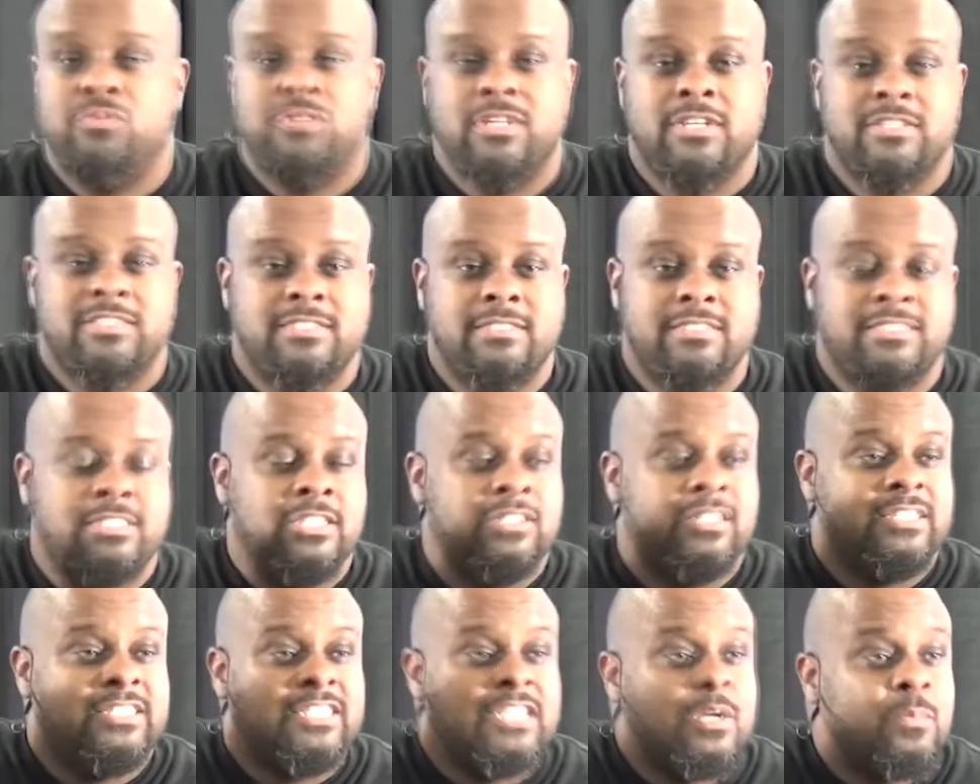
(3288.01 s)
the, to
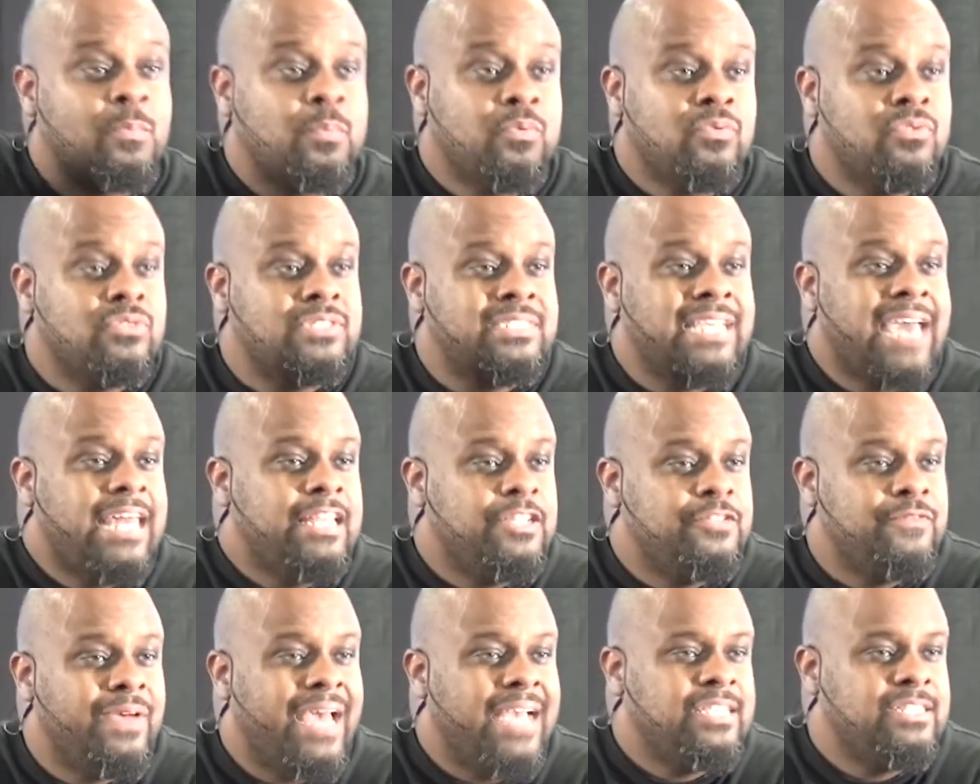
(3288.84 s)
the temporal
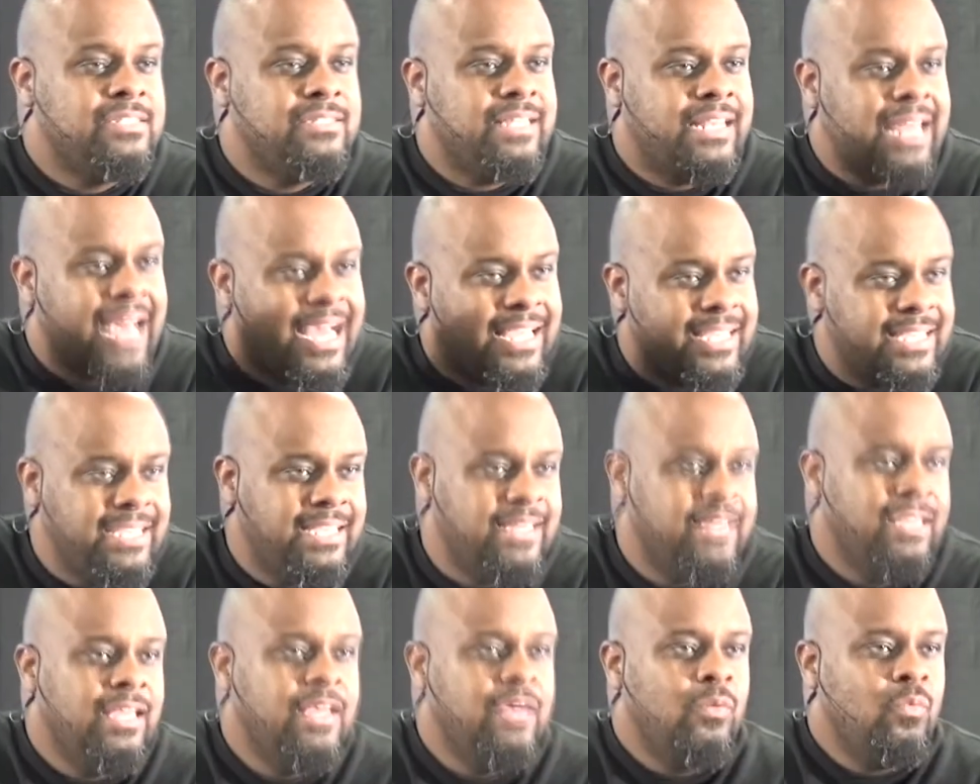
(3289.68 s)
satisfaction that I
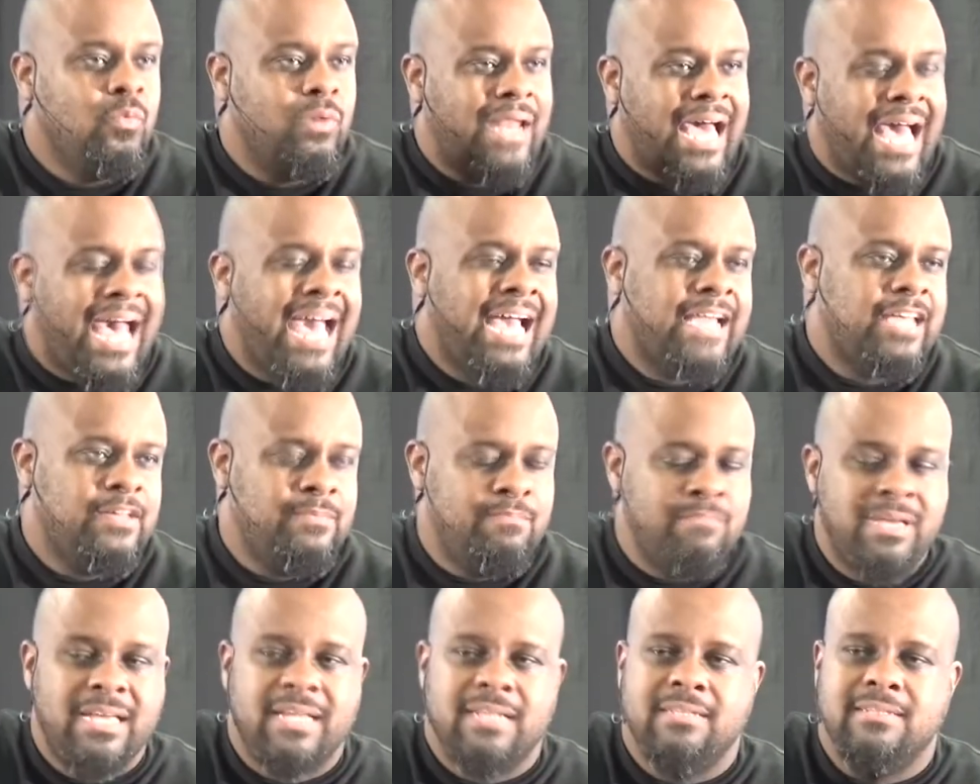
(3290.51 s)
get when I
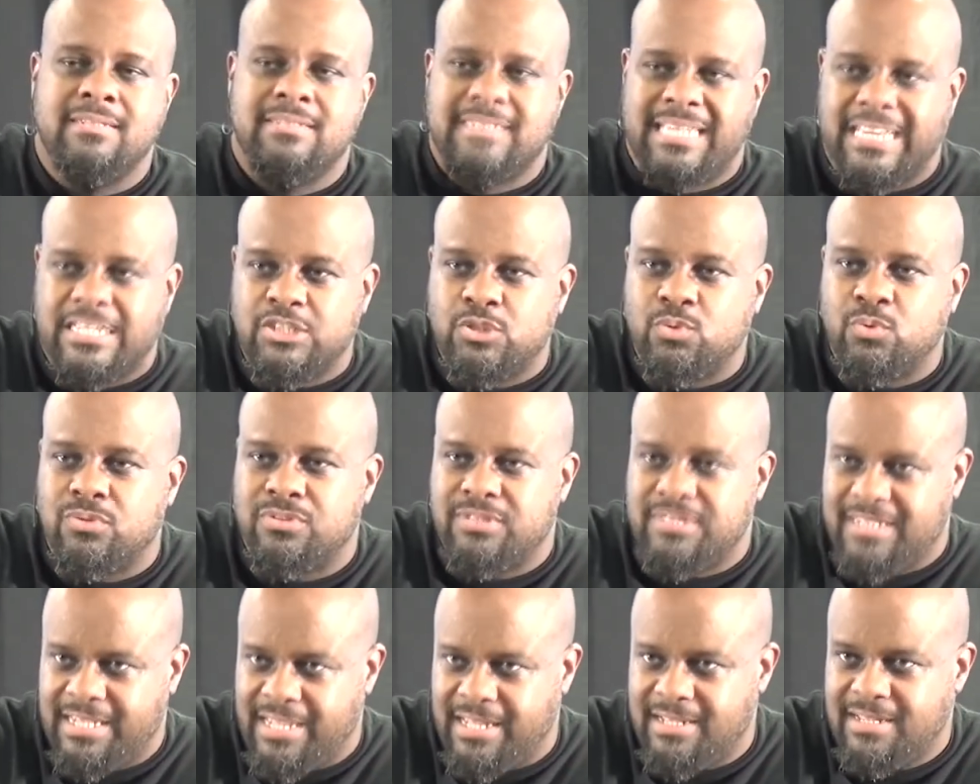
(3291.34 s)
commit sexual
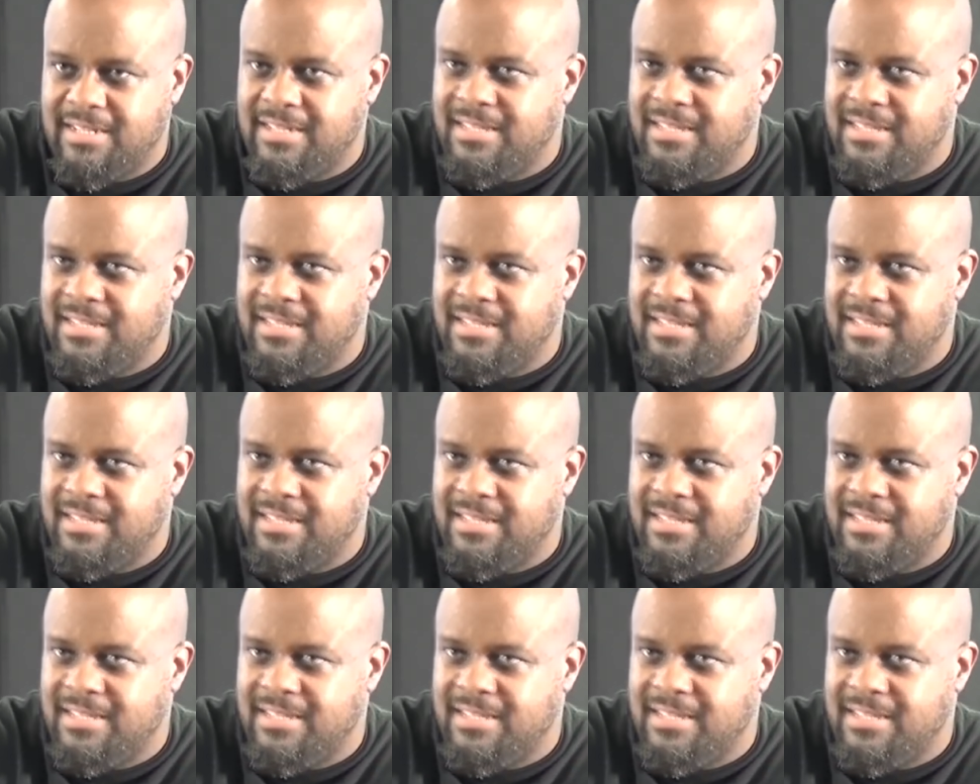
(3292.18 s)
sin.